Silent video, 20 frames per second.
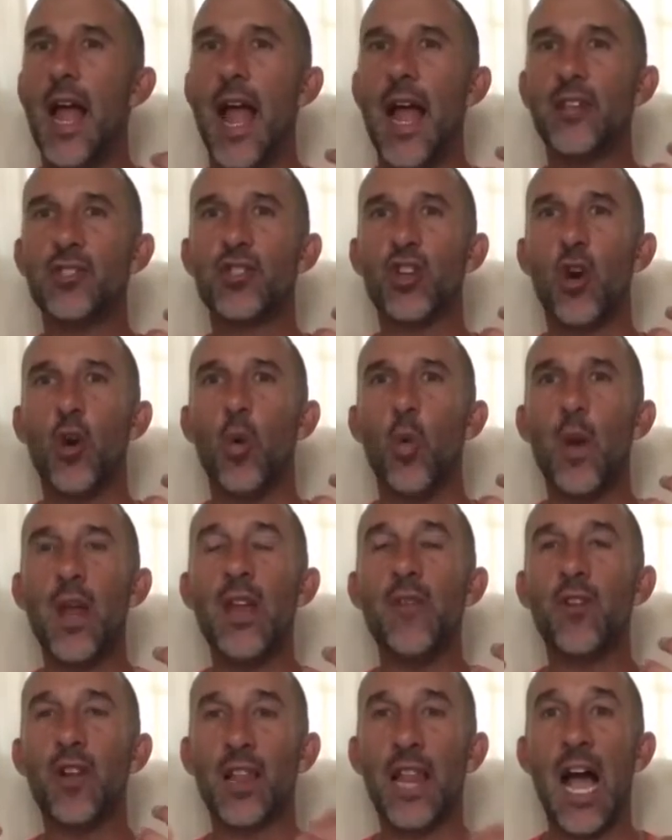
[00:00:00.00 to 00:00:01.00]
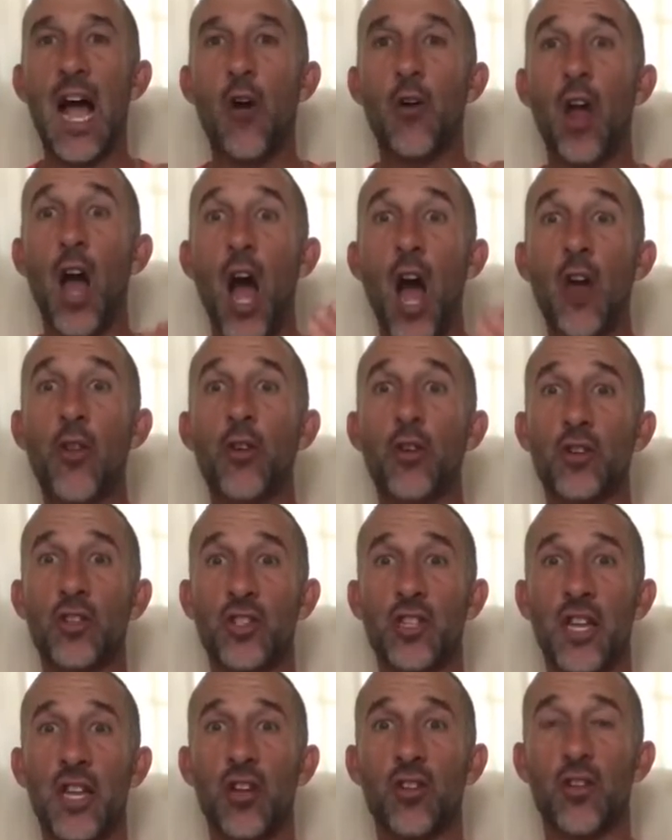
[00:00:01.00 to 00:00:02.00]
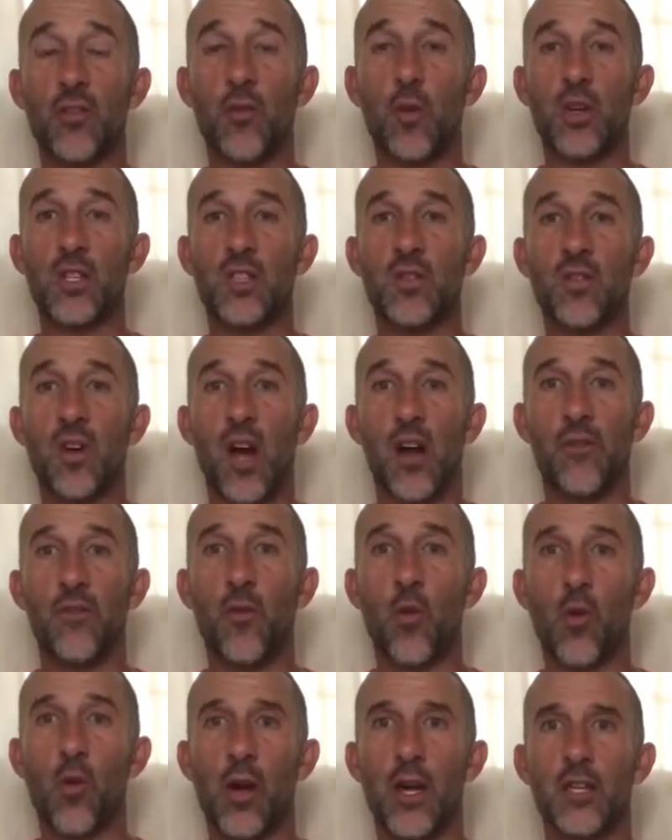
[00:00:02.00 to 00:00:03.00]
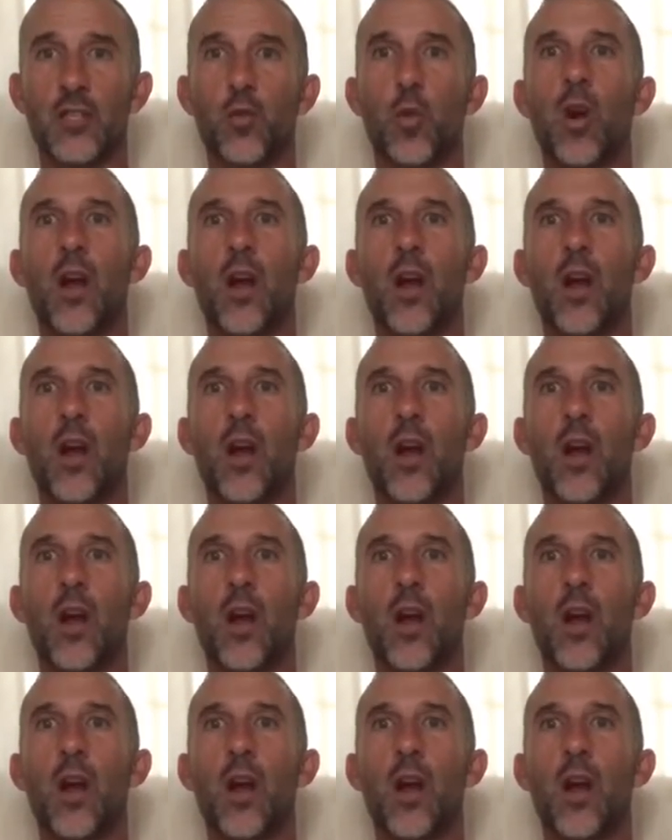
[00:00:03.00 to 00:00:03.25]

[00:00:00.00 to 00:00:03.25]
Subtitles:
And so we've allowed others to hear the voice of God for us.